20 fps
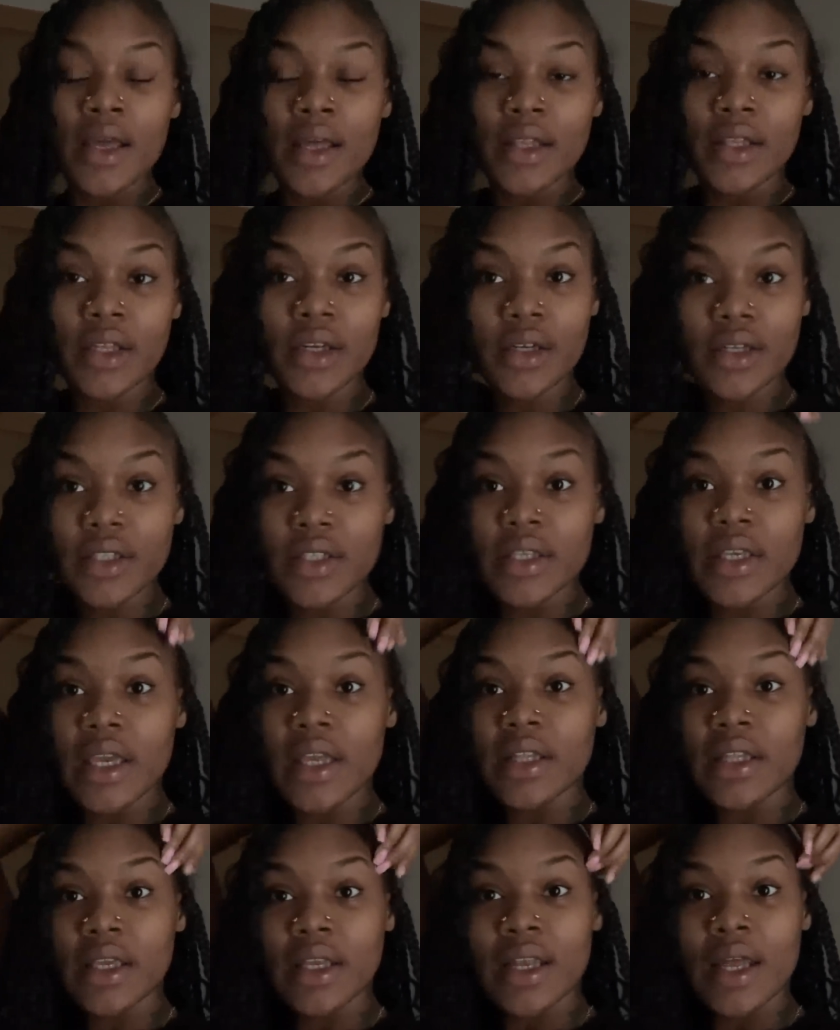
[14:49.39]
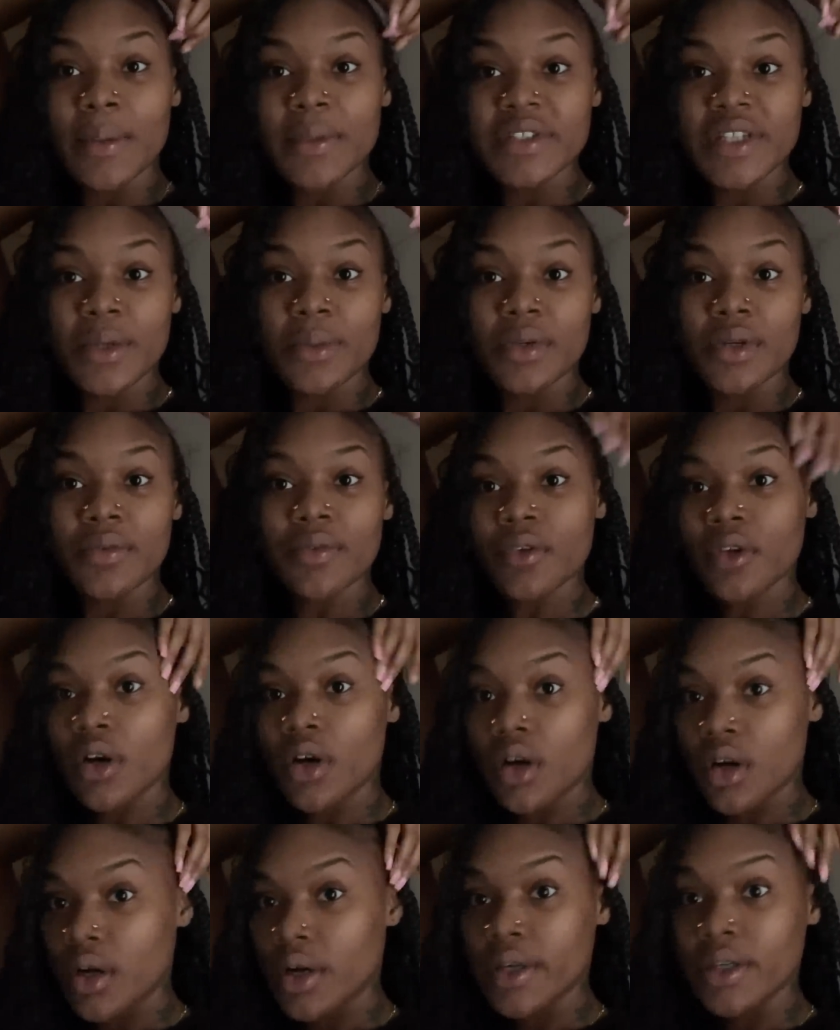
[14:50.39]
Literally kicked it. And I wish I would have
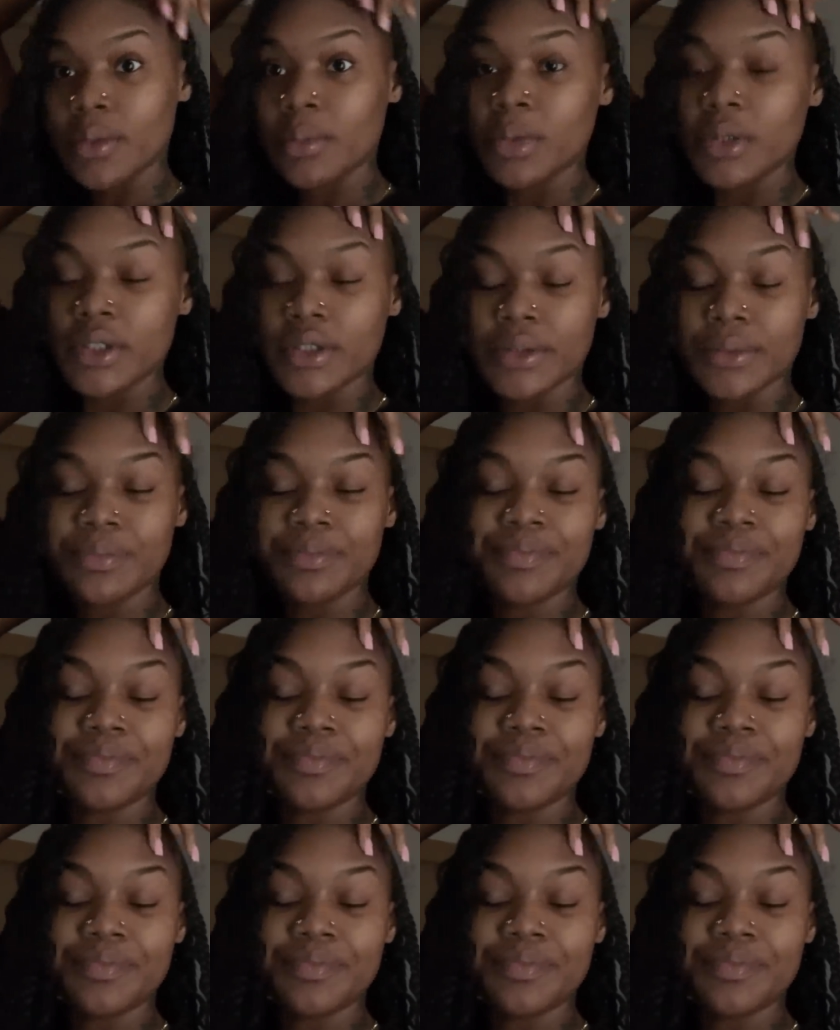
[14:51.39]
vlogged, but...